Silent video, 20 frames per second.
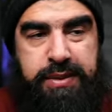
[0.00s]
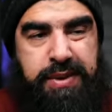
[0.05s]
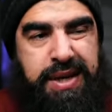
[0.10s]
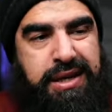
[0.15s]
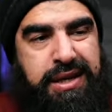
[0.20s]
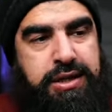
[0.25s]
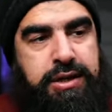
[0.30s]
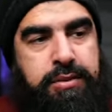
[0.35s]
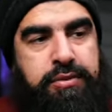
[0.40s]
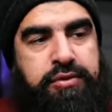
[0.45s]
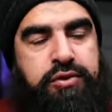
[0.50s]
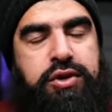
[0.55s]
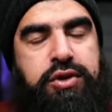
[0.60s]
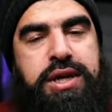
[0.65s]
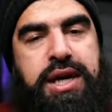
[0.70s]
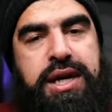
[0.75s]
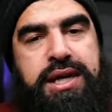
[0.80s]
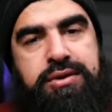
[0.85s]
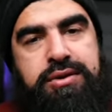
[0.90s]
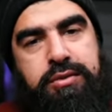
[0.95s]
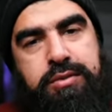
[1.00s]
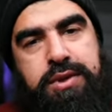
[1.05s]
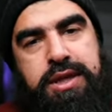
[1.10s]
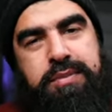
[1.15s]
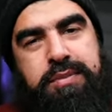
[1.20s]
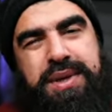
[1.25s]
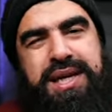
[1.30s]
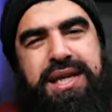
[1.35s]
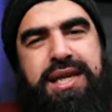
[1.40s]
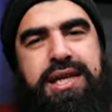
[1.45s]
Like some of you guys, remember in the
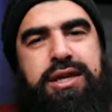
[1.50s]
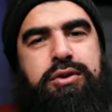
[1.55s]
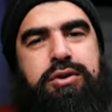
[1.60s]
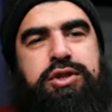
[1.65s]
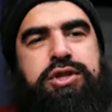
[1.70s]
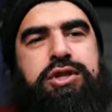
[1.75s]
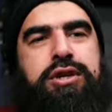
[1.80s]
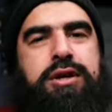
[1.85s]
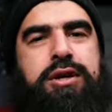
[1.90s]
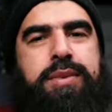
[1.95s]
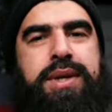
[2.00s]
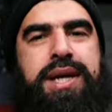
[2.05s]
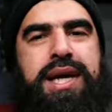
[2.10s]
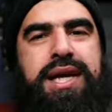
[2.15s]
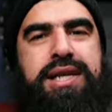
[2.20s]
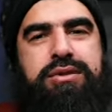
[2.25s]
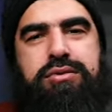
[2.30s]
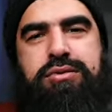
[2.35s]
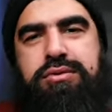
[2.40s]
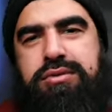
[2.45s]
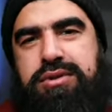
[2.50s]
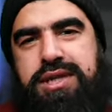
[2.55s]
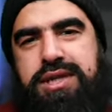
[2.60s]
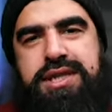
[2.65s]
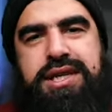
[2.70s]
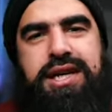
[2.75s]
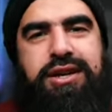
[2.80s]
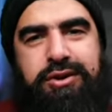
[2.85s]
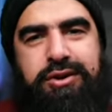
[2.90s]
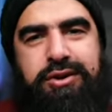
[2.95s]
beginning, you used to come and ask all these kind of